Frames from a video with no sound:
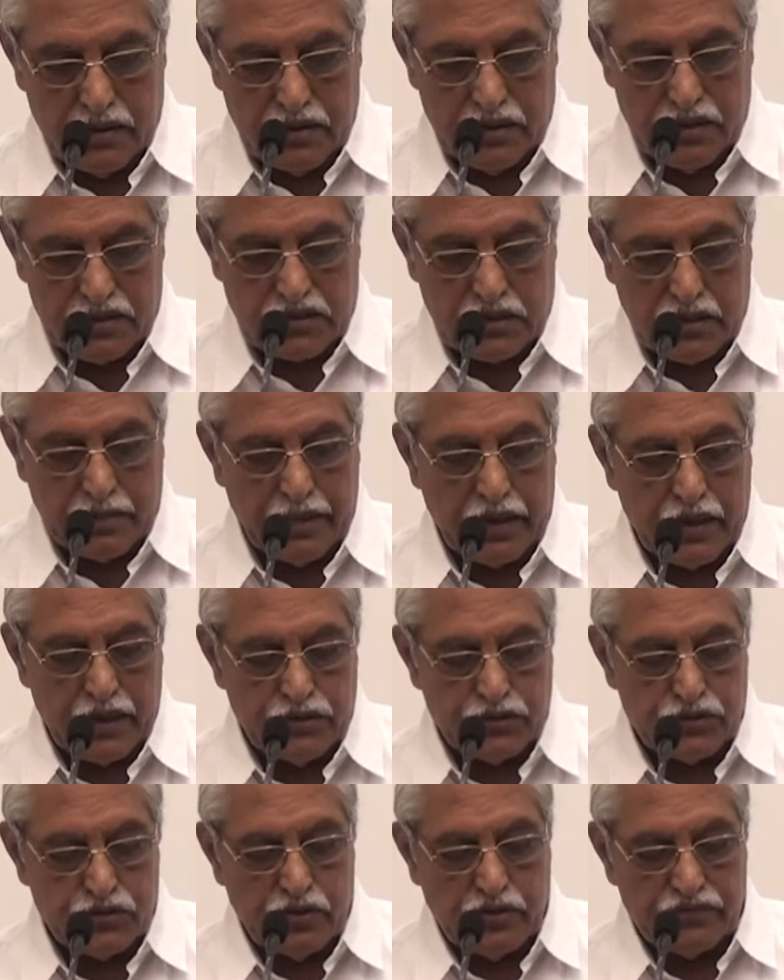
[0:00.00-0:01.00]
disturbing
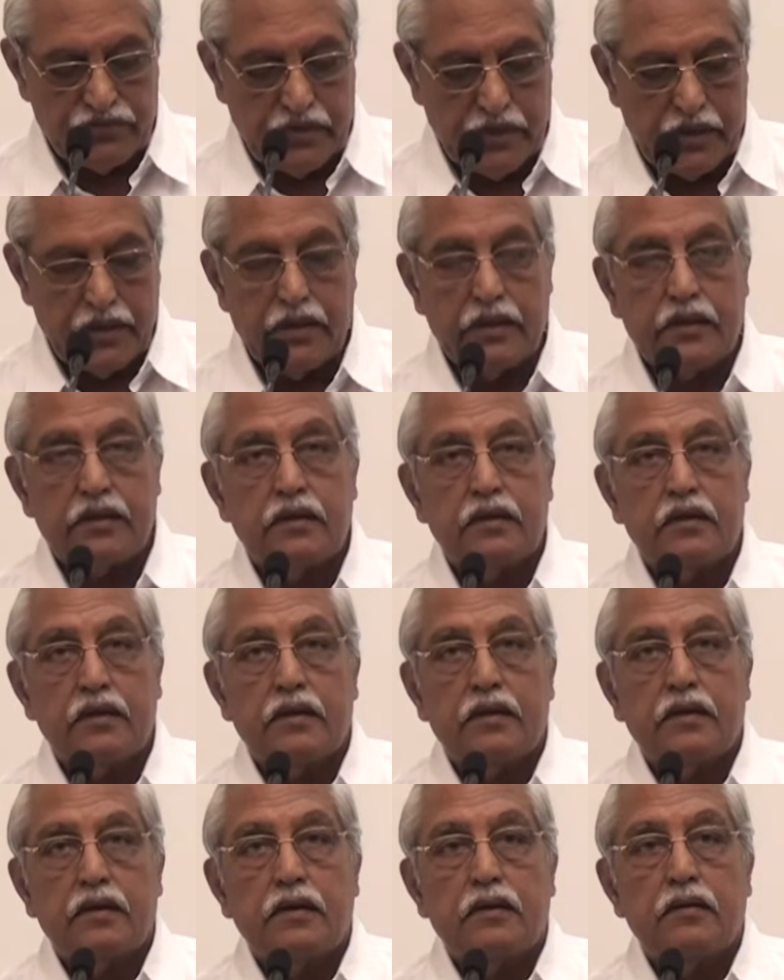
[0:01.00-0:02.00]
issue of the
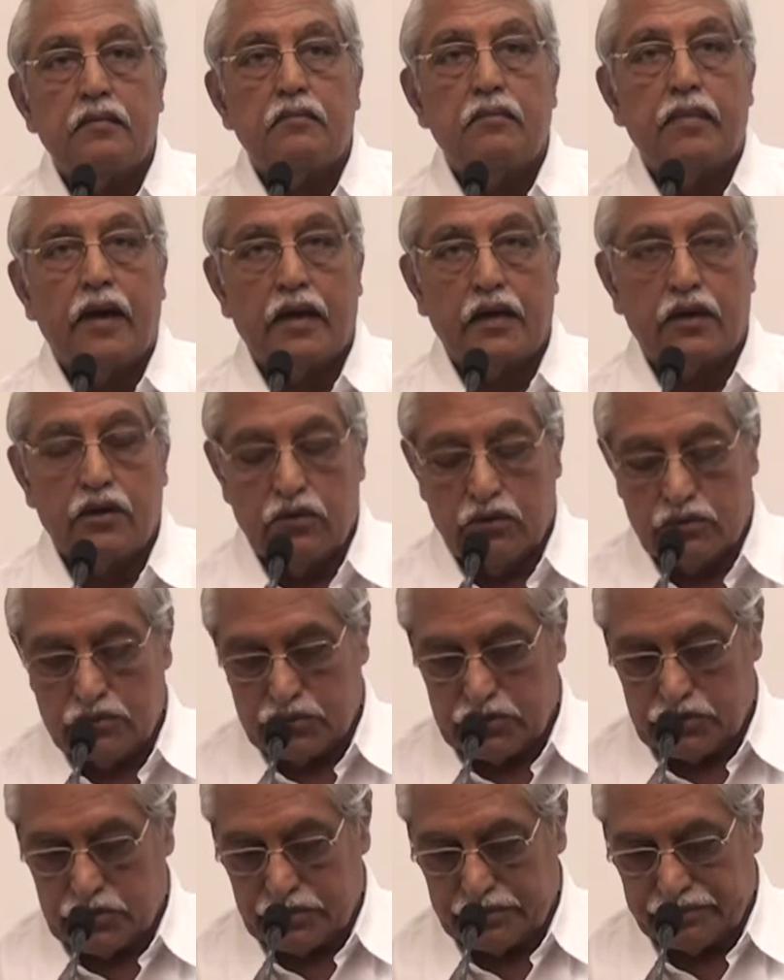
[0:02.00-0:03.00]
bad
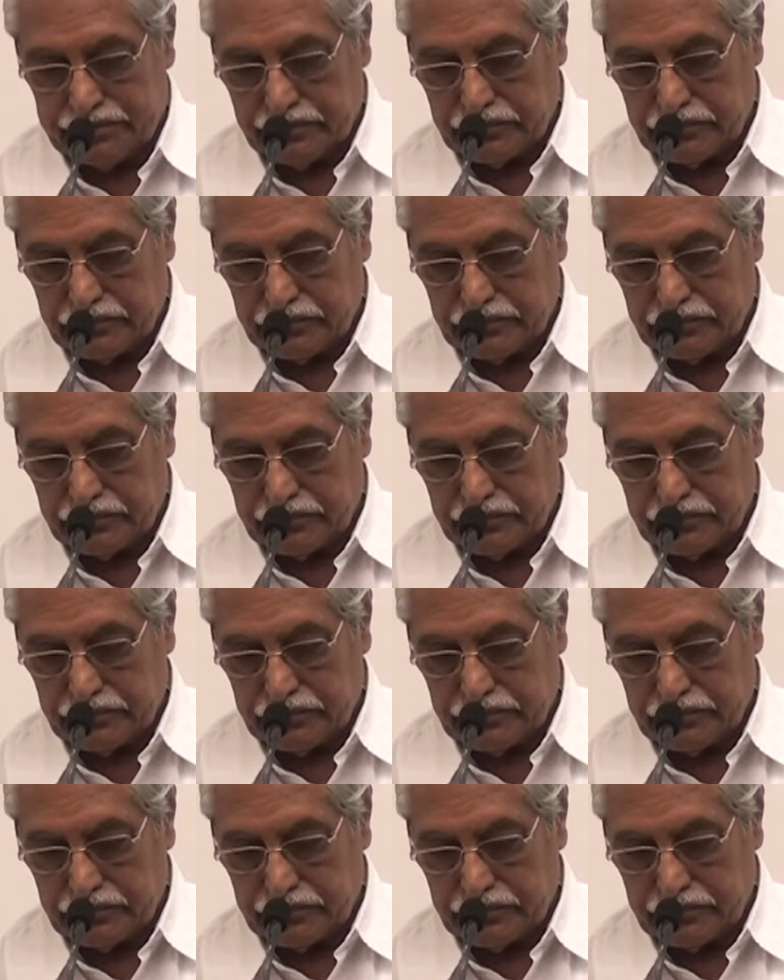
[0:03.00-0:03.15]
loans.